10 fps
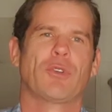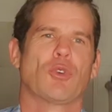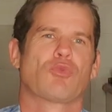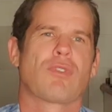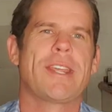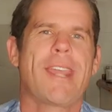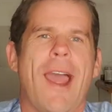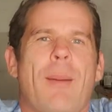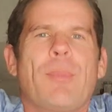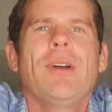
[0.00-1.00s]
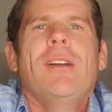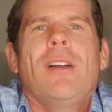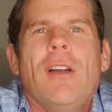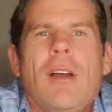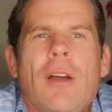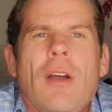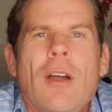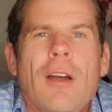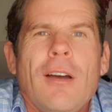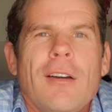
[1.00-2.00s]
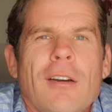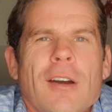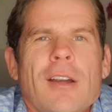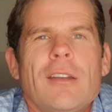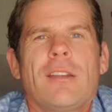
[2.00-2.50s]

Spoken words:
it a good recap. Alright.